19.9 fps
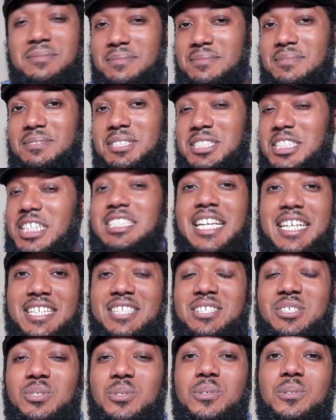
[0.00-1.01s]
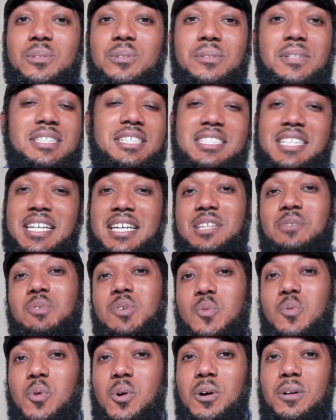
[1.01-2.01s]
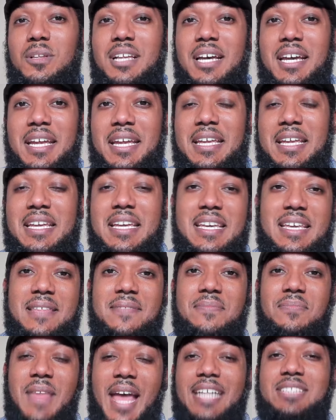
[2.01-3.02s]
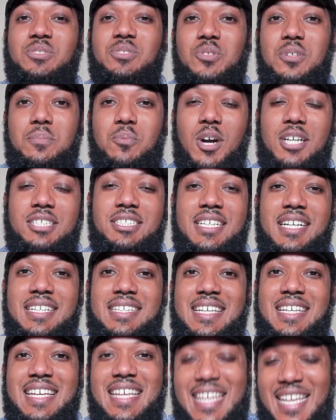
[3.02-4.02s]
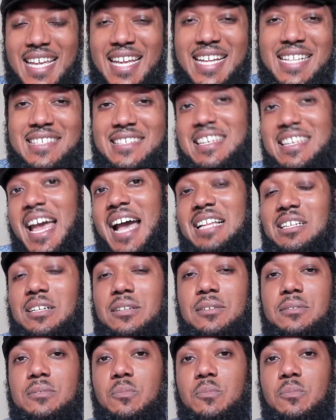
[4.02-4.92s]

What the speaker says: just like in school, just like in the real world, like that sort of project, it's shallow.